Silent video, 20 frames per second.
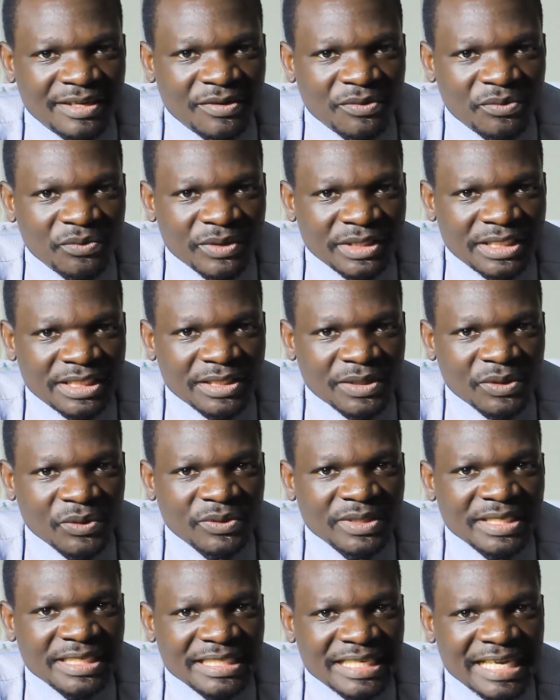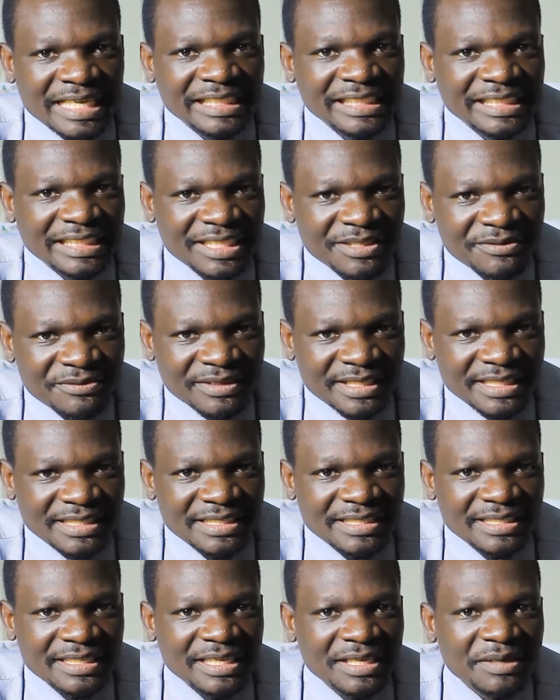which looks slightly different,